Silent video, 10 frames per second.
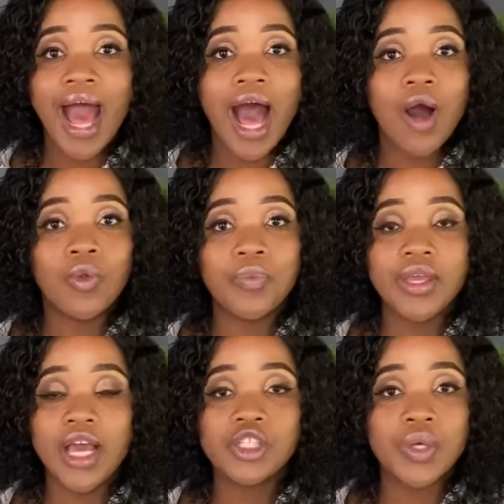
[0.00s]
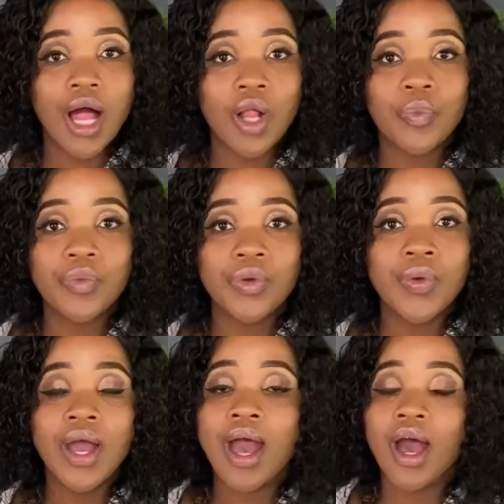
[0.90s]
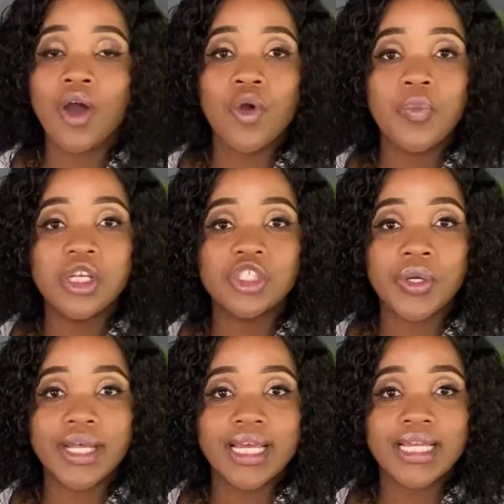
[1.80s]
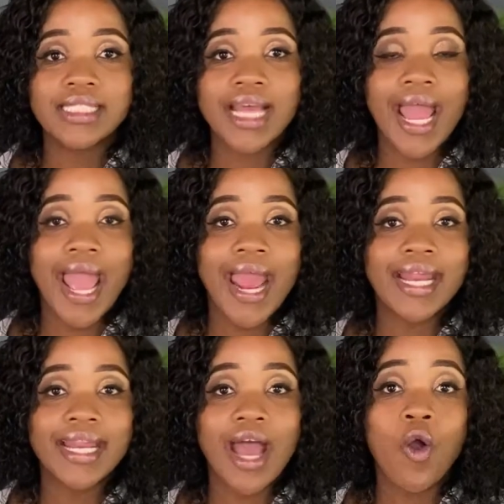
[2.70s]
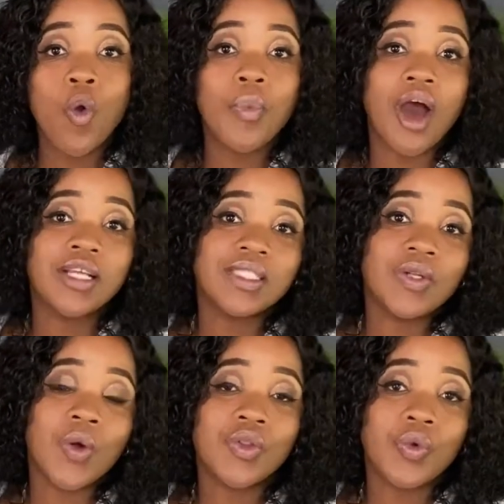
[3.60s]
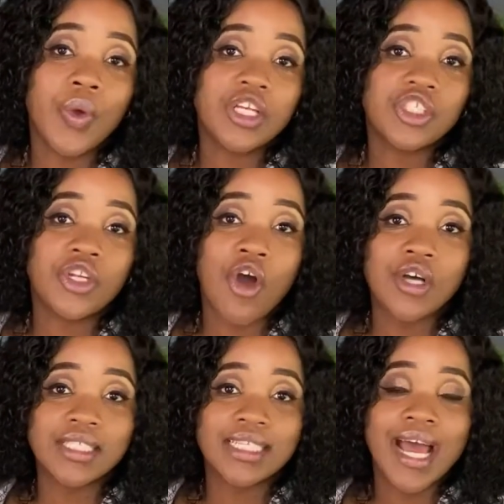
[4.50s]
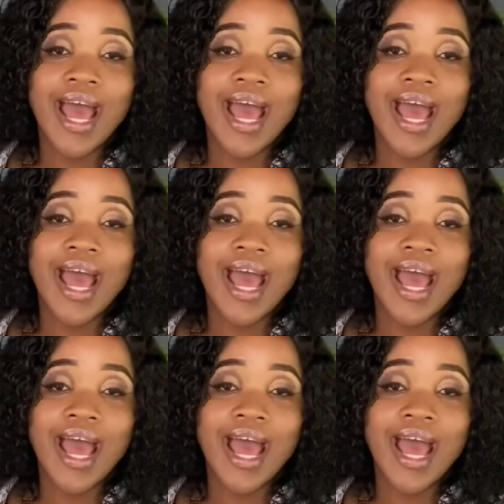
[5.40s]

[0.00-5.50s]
I will be here to help you. I hope you enjoyed it, and I hope I answered all the questions asked.